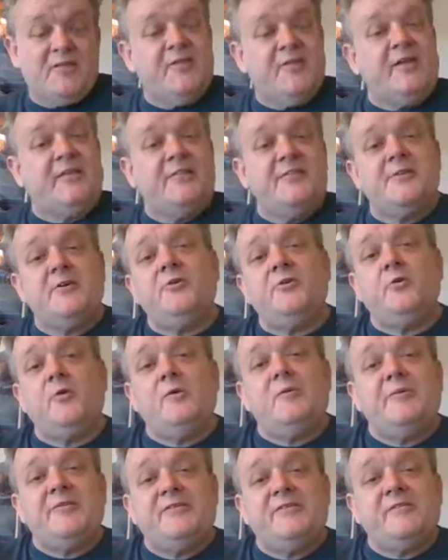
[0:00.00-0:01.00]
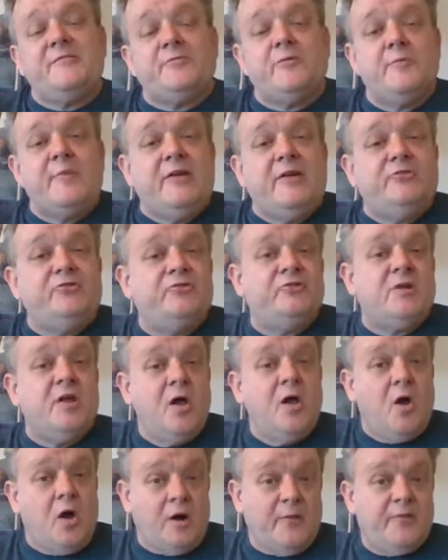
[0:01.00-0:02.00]
thing that they're doing with this information
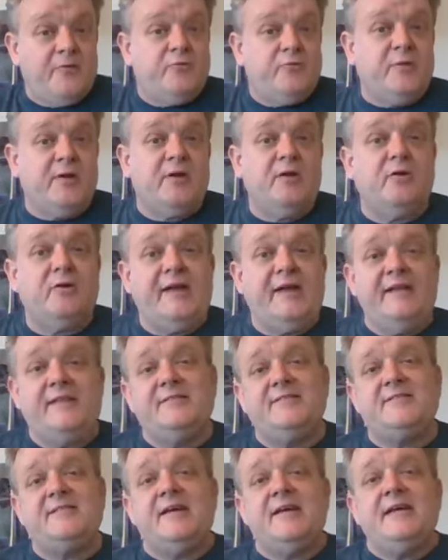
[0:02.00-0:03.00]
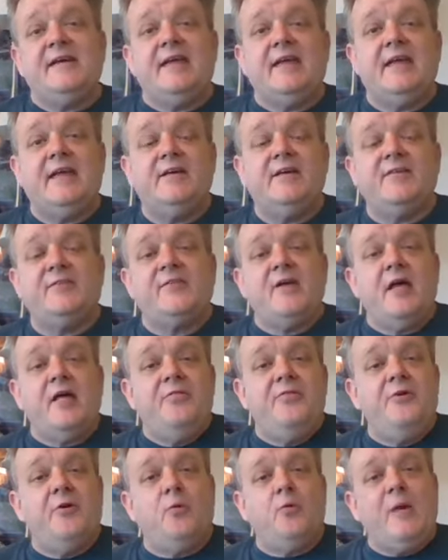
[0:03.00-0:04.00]
on the trigger leads is
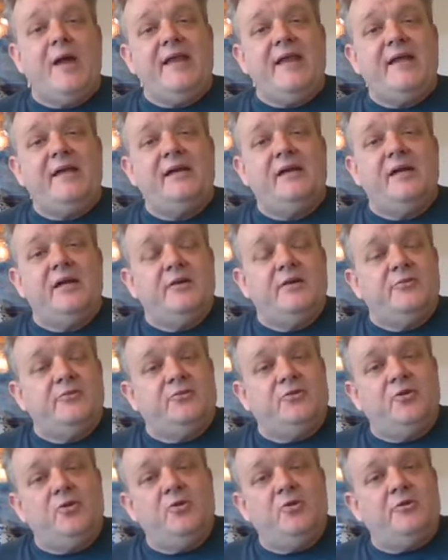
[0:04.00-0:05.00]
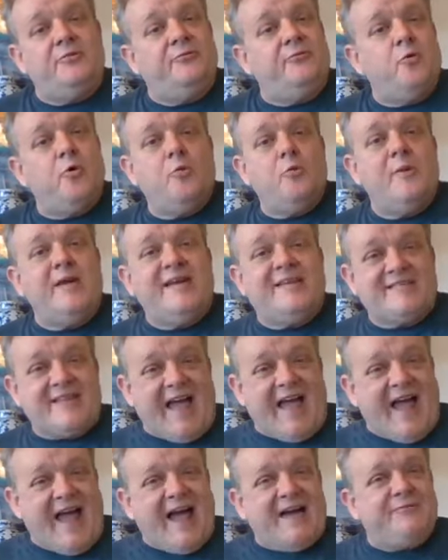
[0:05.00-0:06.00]
they're waiting 2 to 4 weeks
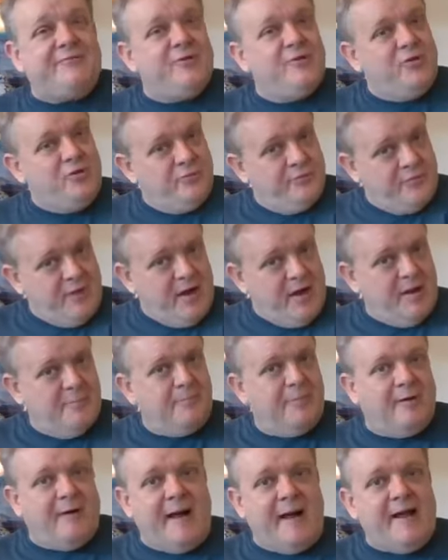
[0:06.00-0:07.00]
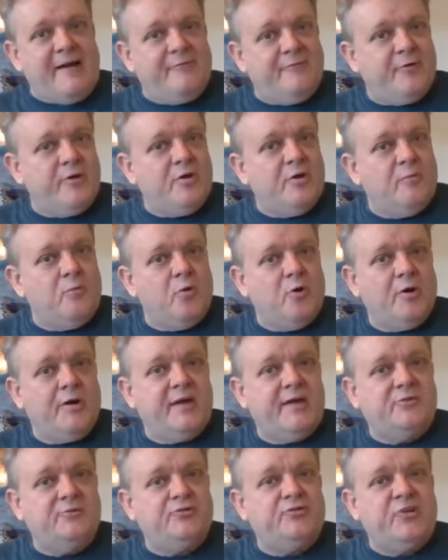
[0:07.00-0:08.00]
after you've applied for your
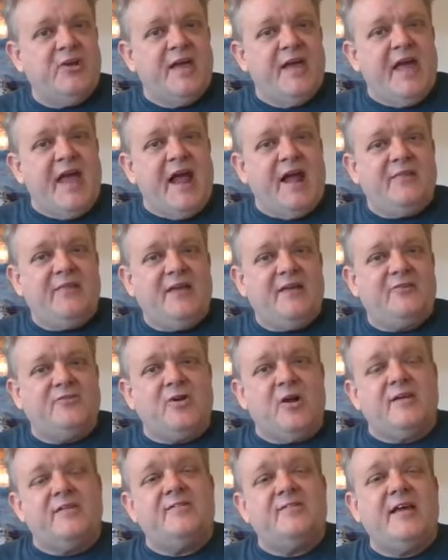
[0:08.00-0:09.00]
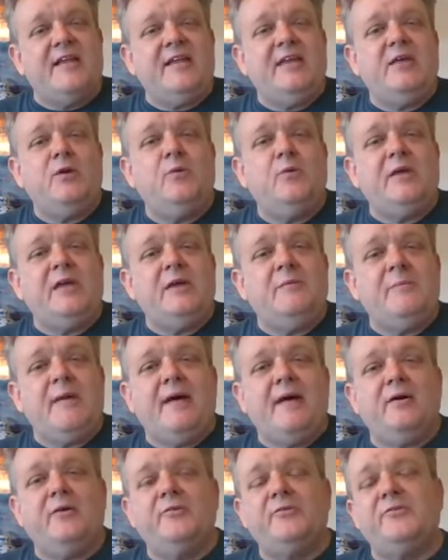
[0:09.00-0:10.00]
mortgage, and they start sending you
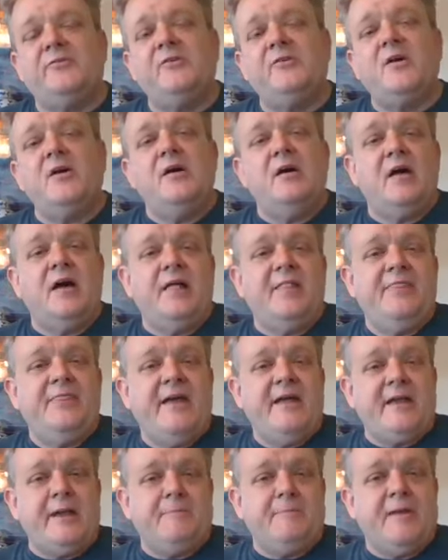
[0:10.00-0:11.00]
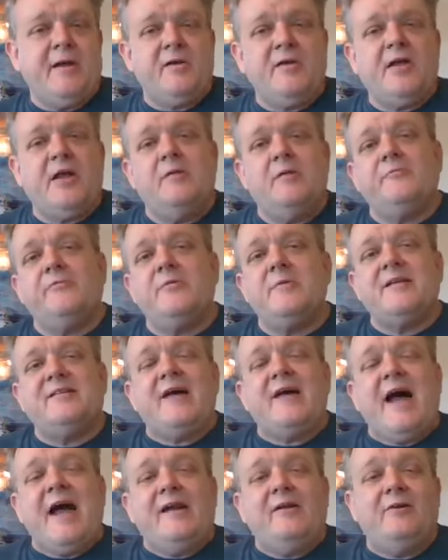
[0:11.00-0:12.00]
emails that appear to come from a
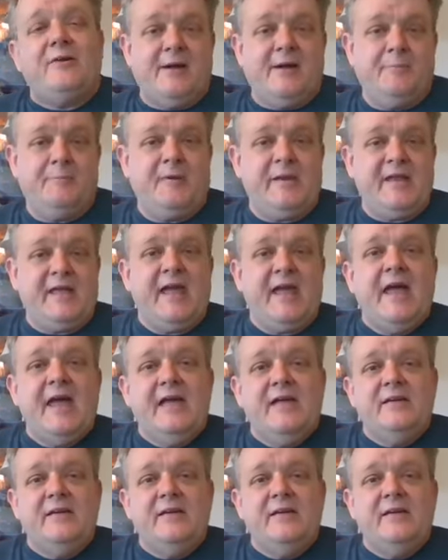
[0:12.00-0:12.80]
title company,